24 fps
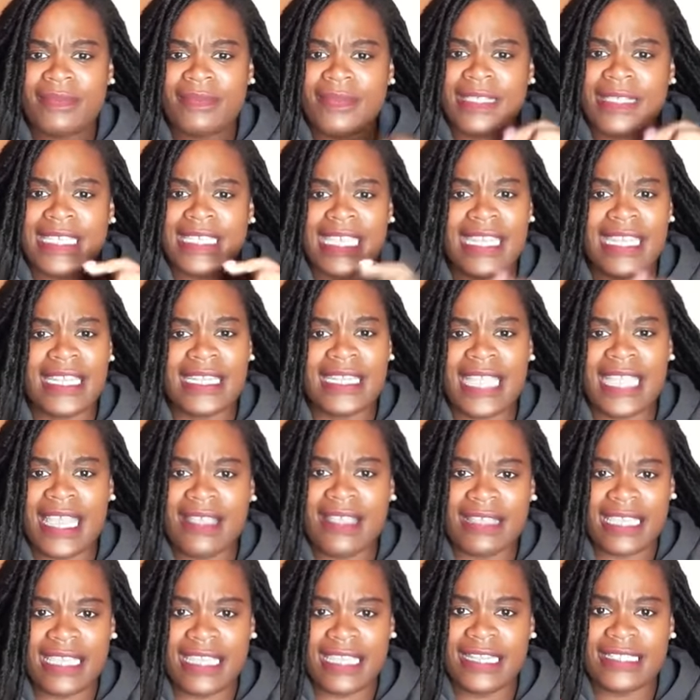getting
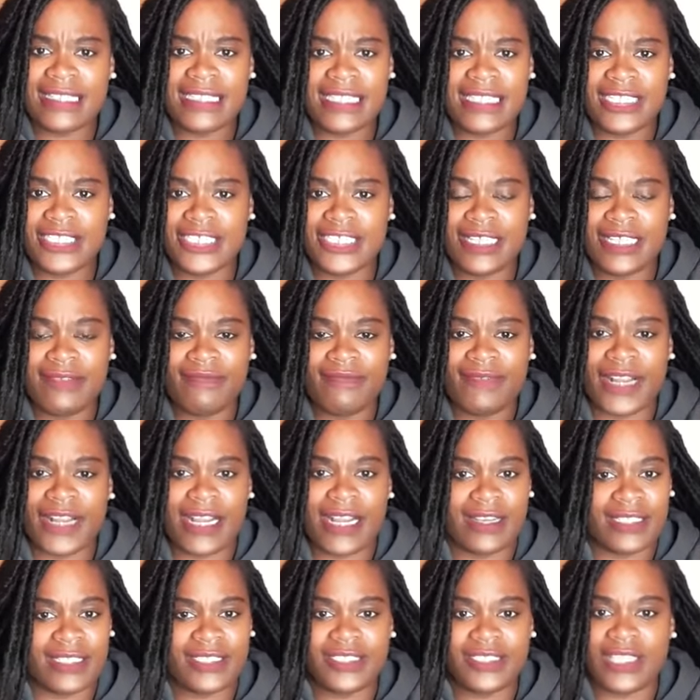to the gym
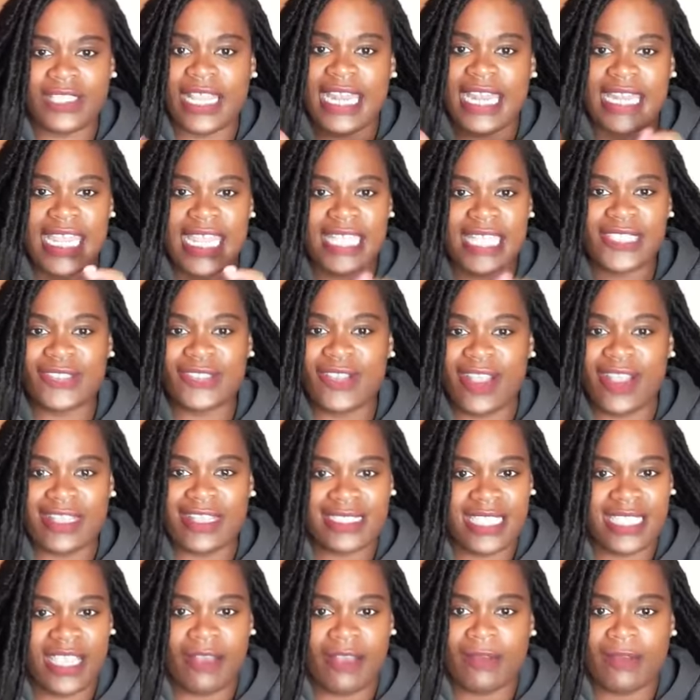first, that
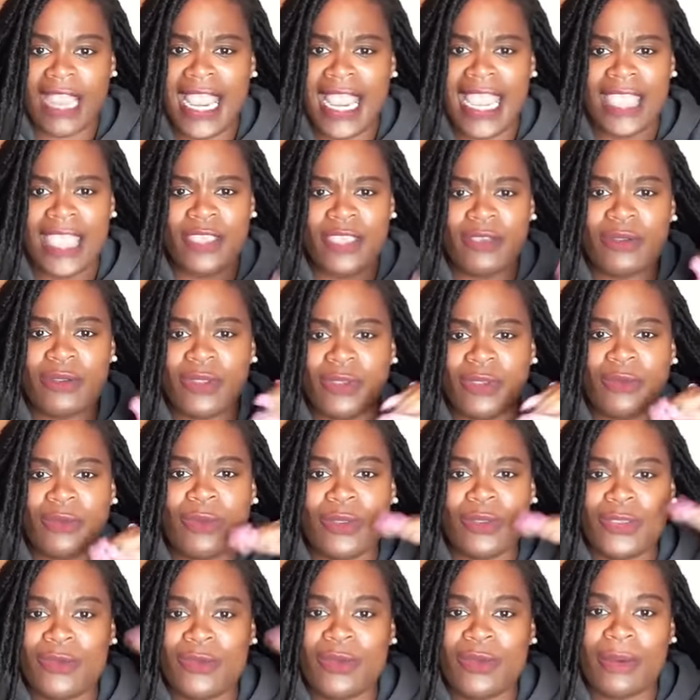starts there, right? And
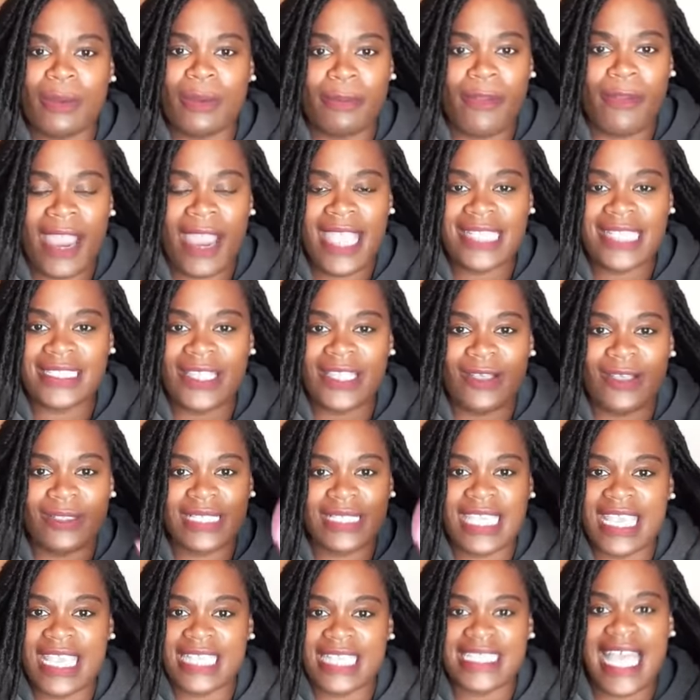you would praise those
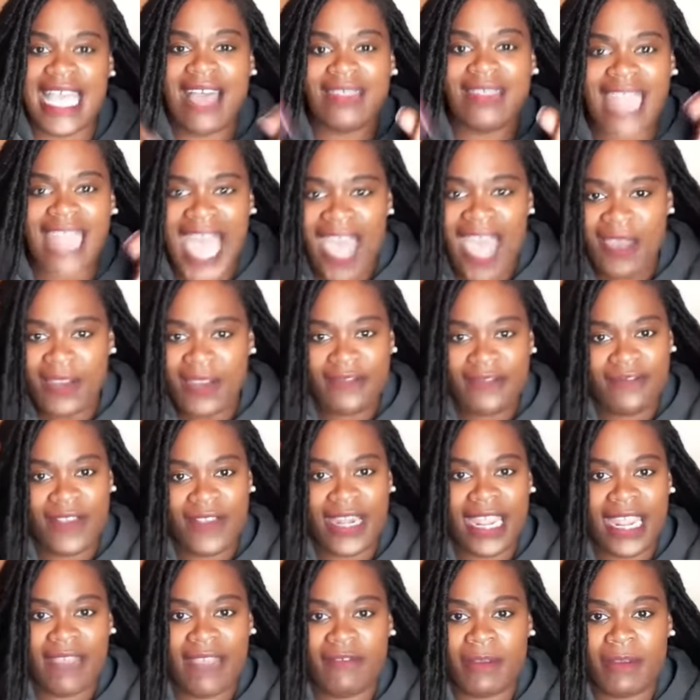kids out loud in
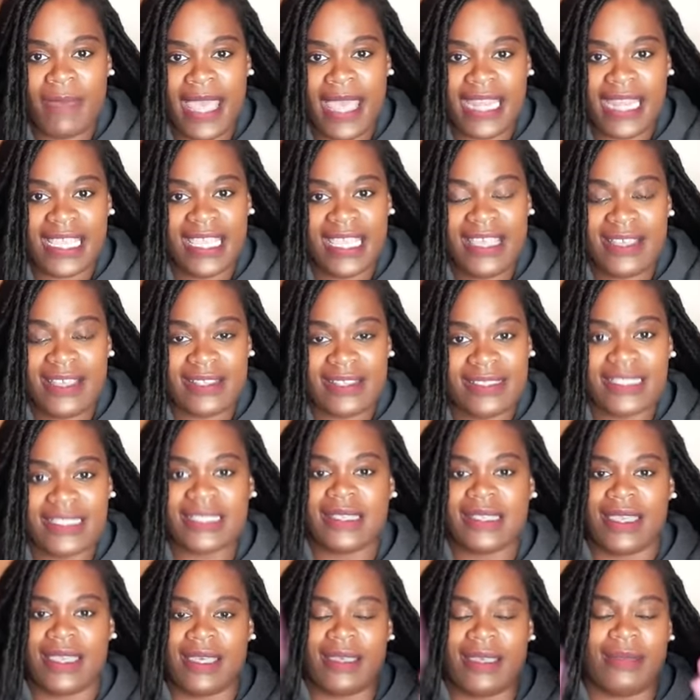front of everybody else.
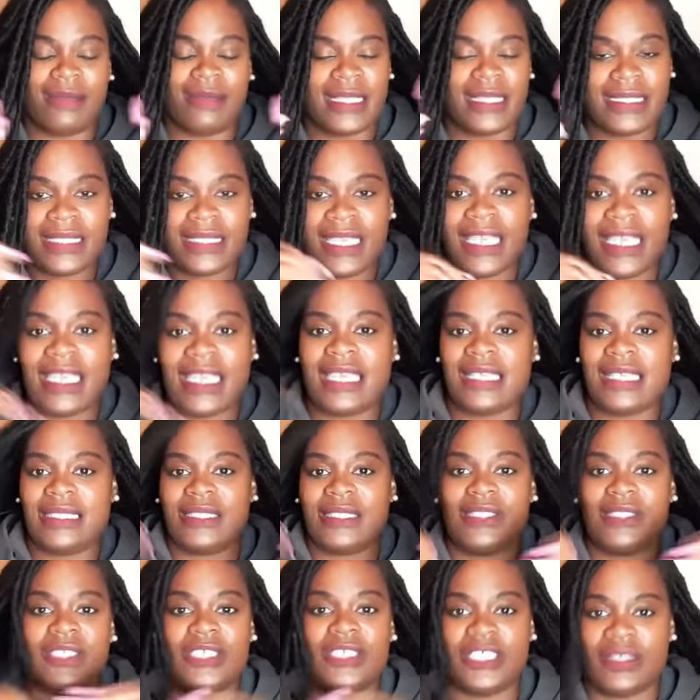This kid gets
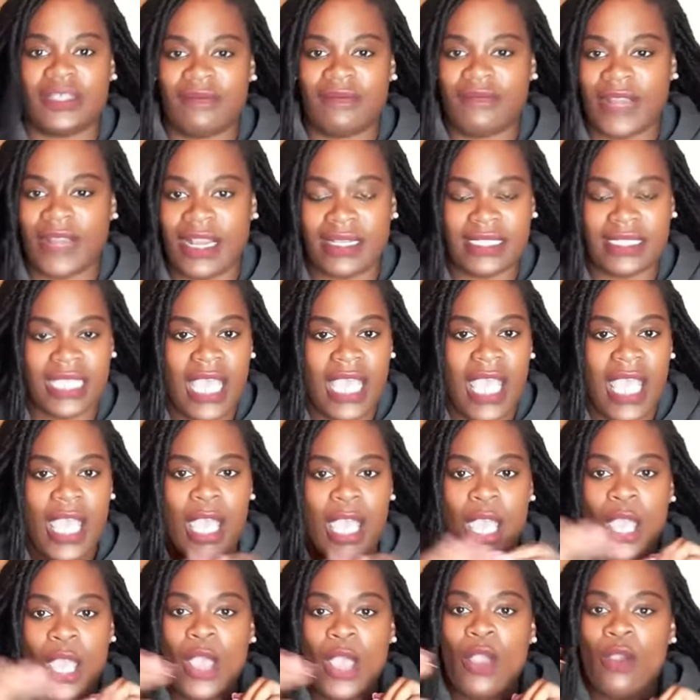to the gym first.
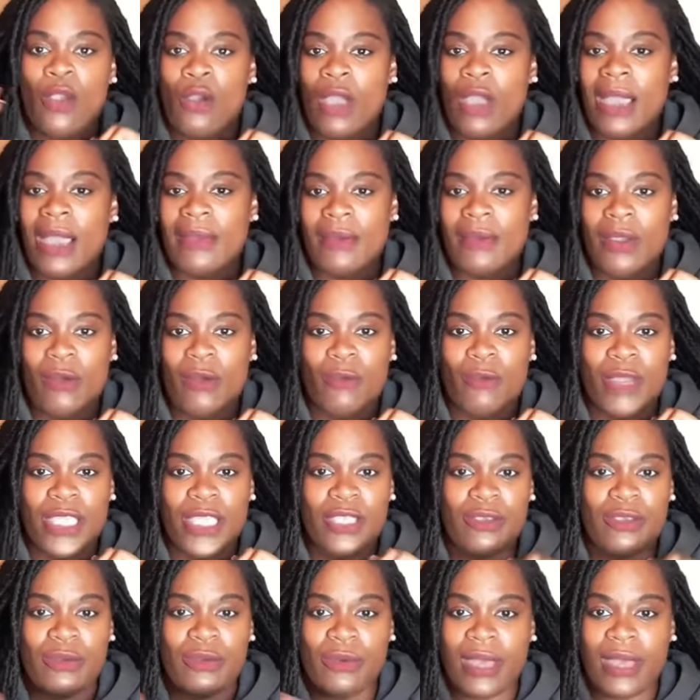
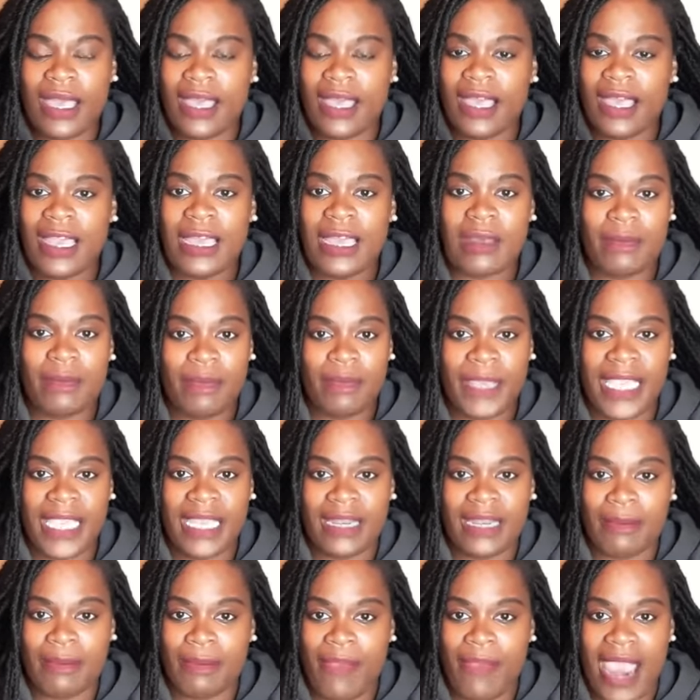When you
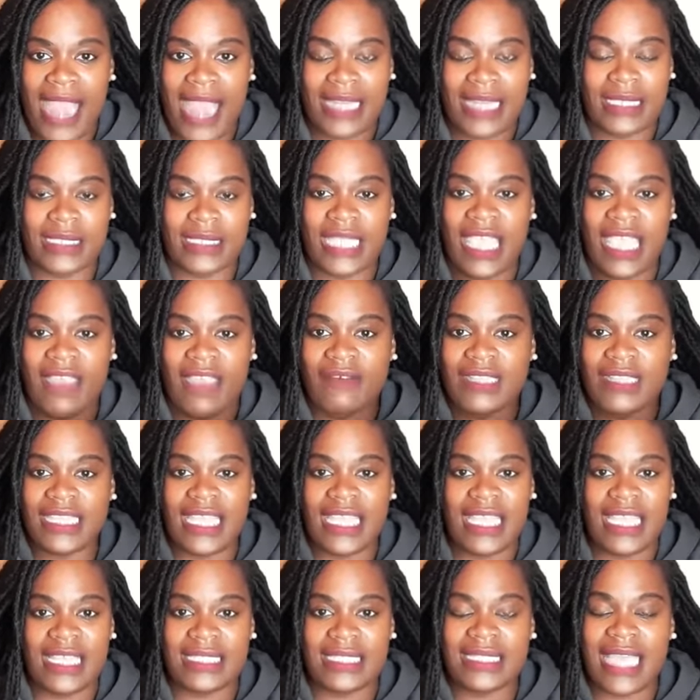compete and practice,
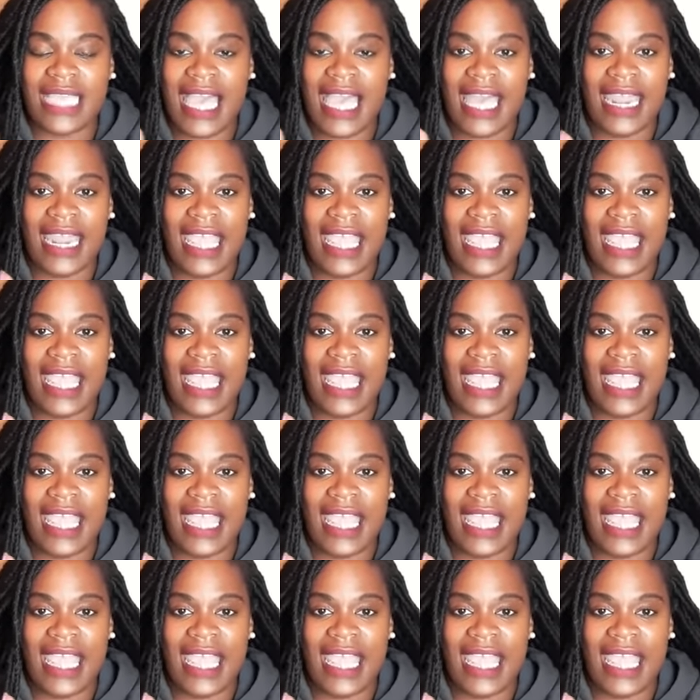everything's got to